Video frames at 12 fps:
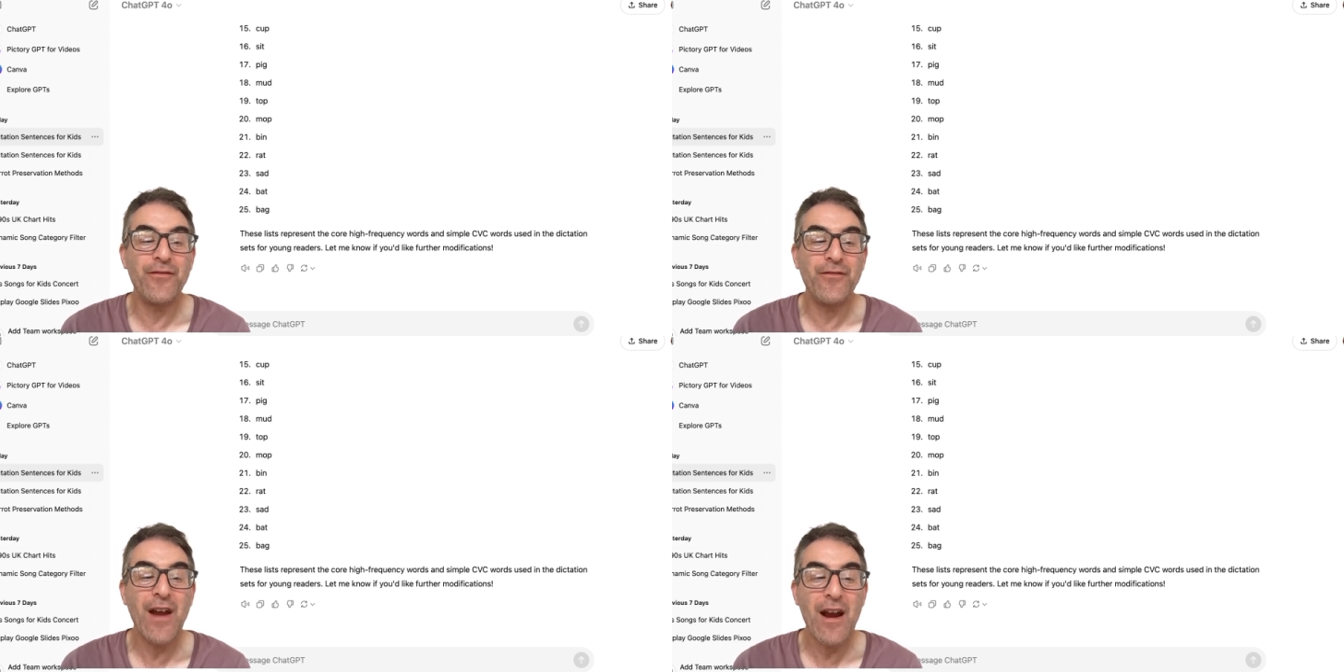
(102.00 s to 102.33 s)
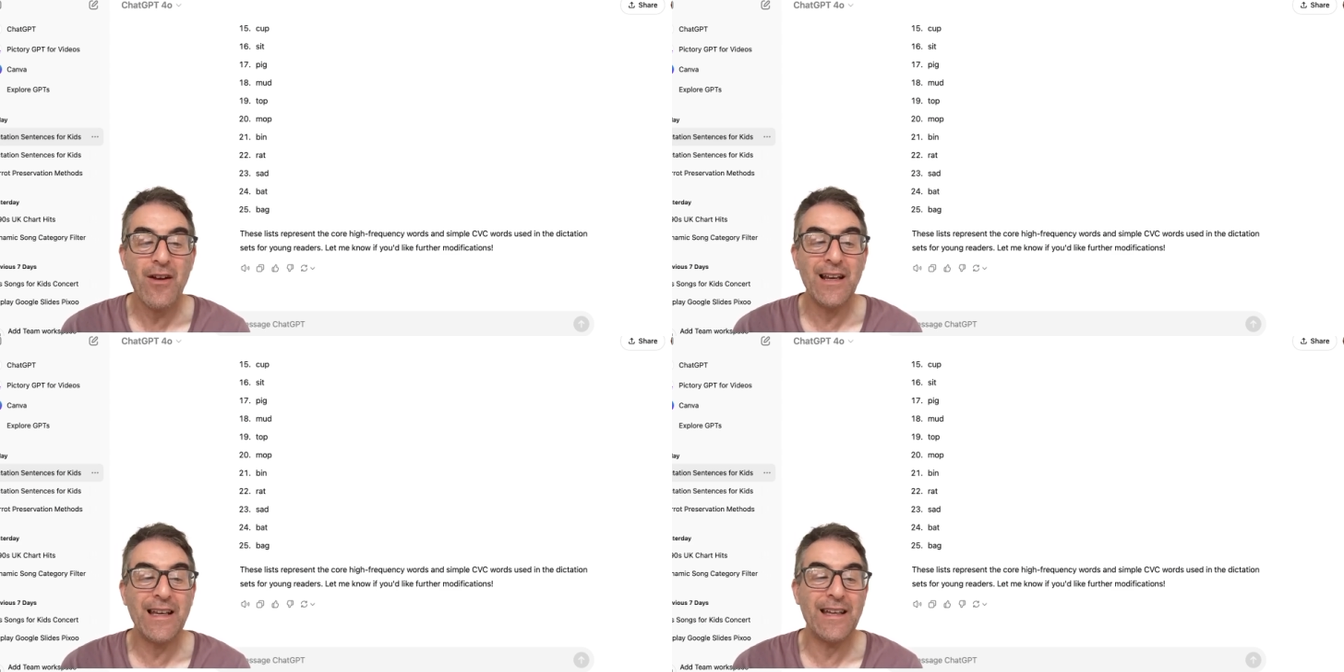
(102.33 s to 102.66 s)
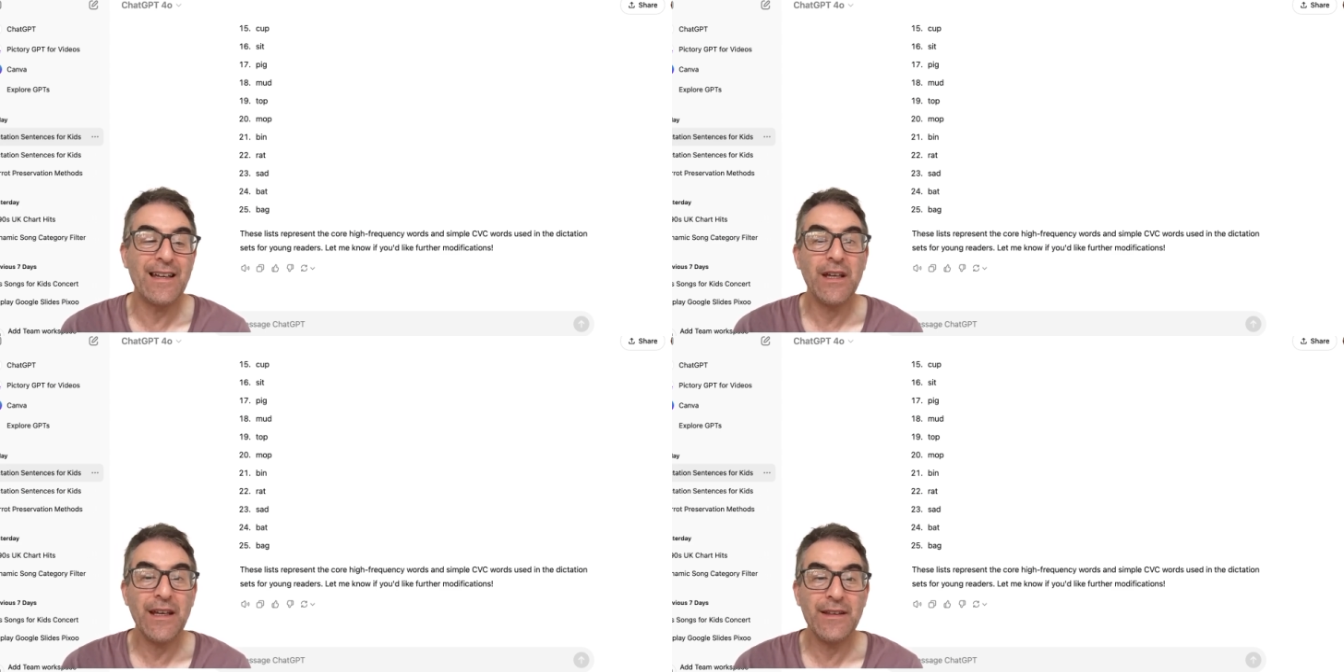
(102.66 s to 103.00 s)

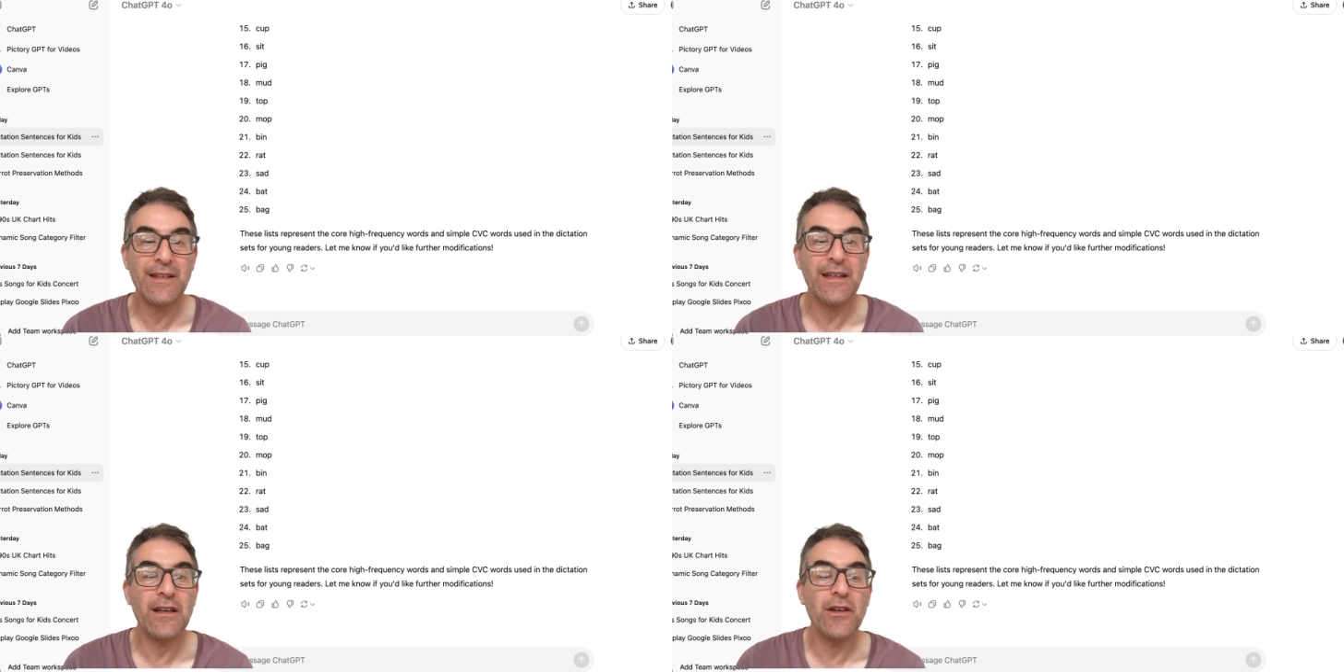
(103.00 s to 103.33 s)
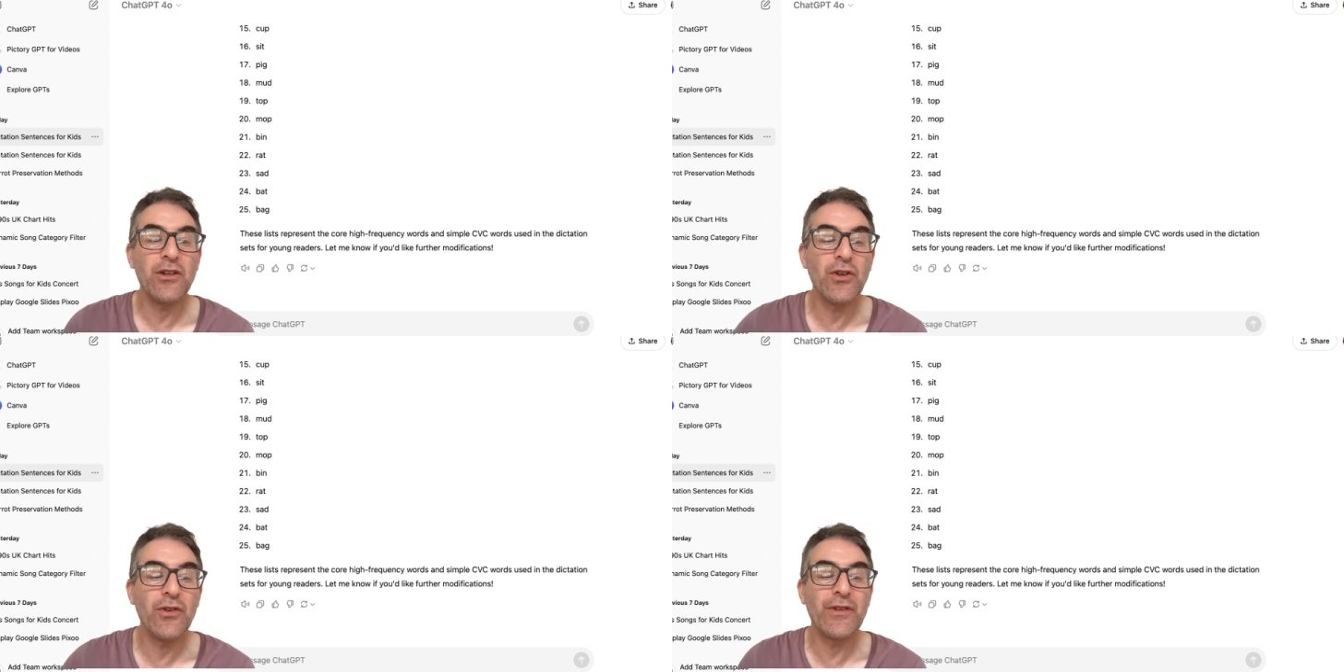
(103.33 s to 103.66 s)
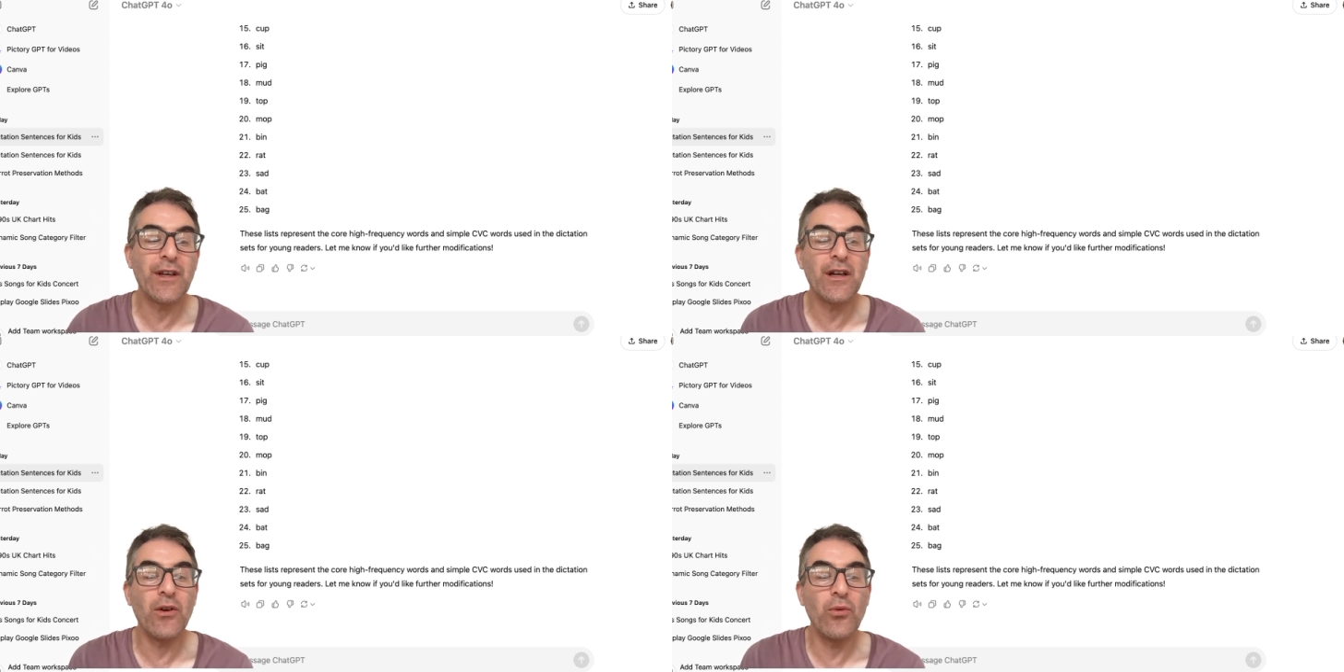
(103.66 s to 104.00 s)
fairly easy
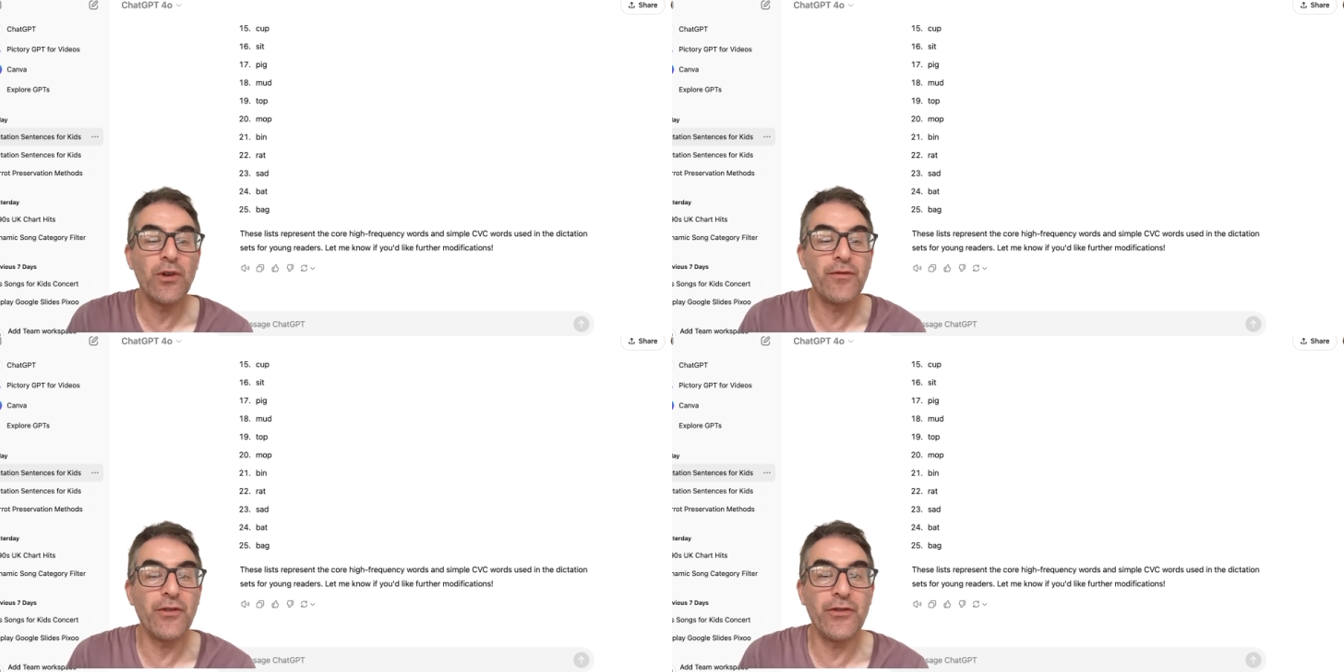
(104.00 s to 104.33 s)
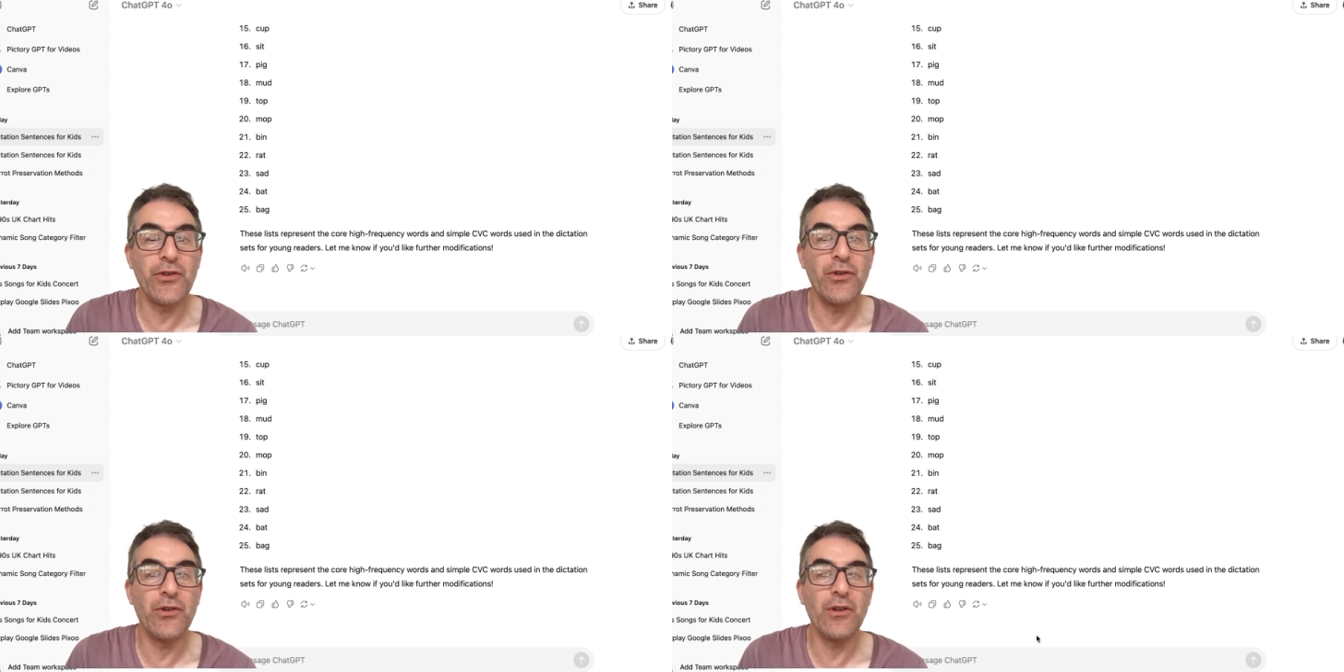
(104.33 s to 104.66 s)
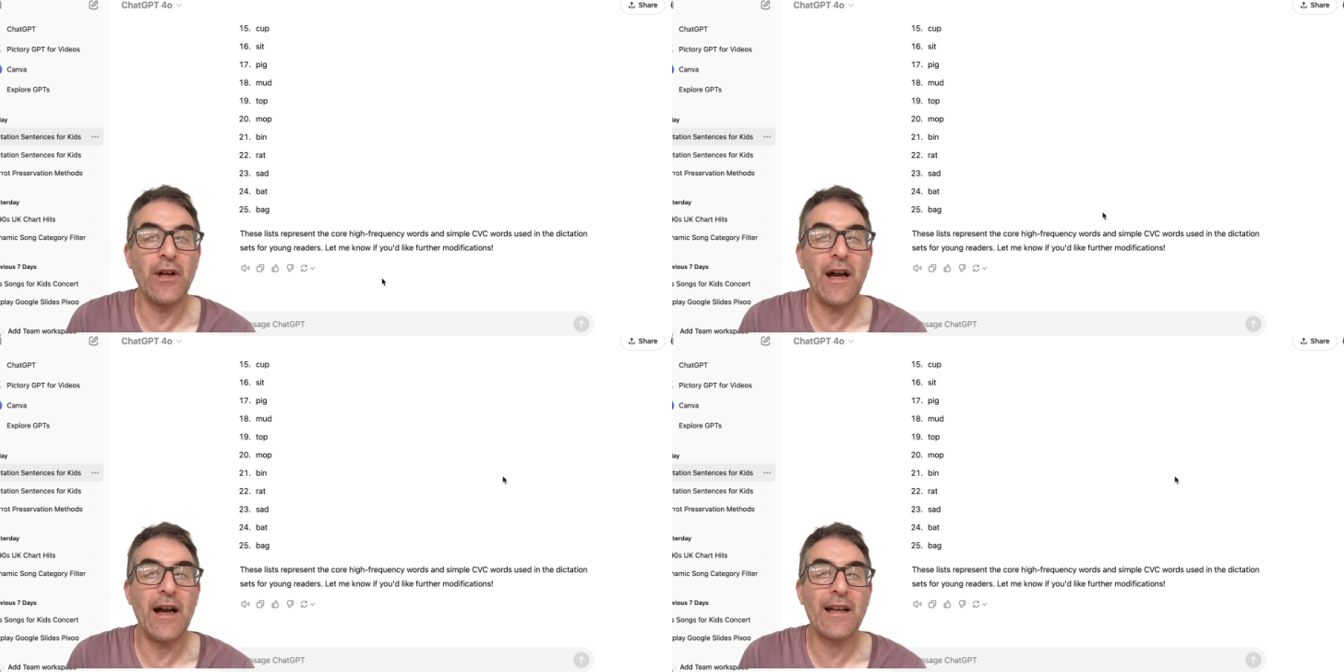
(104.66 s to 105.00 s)
using a wonderful
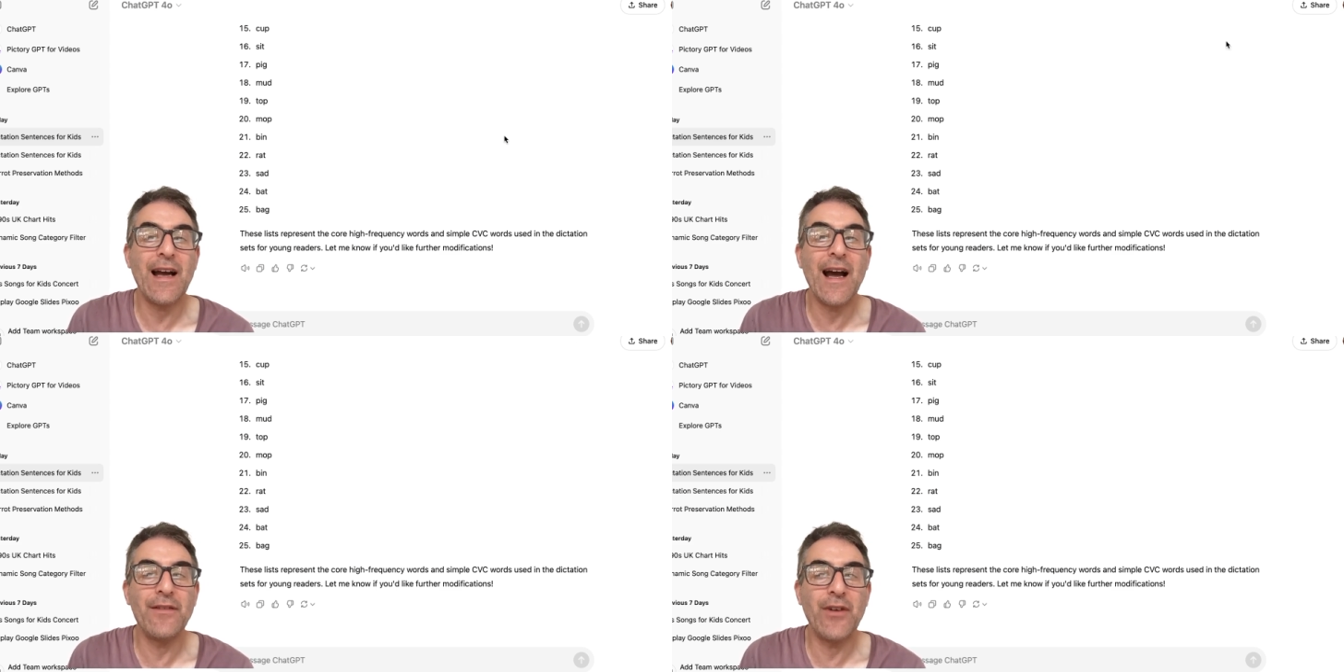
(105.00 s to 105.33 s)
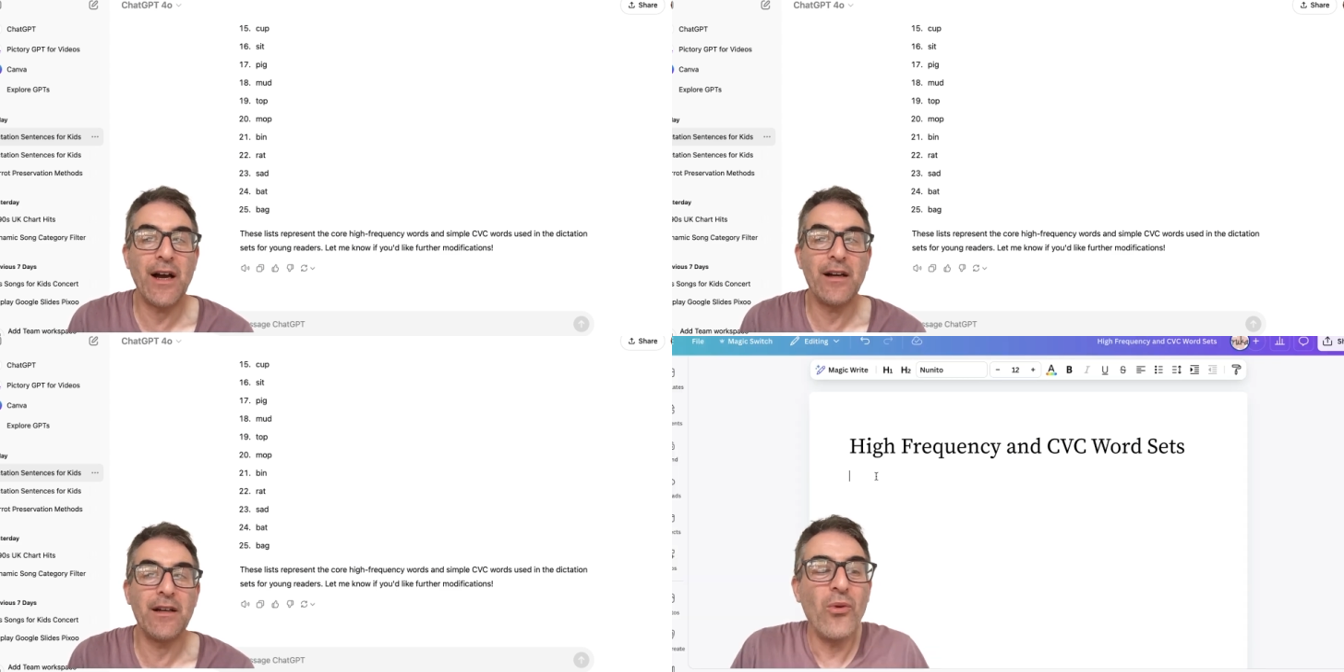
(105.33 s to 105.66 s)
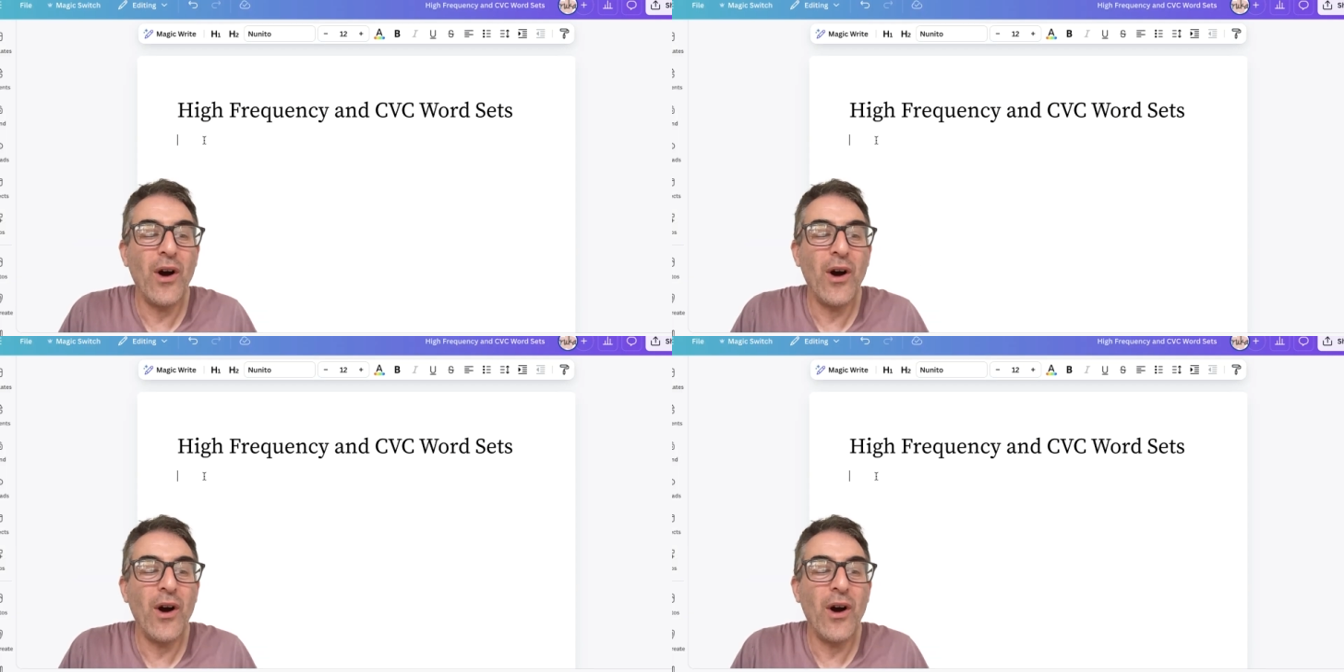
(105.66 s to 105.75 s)
tool, Canva.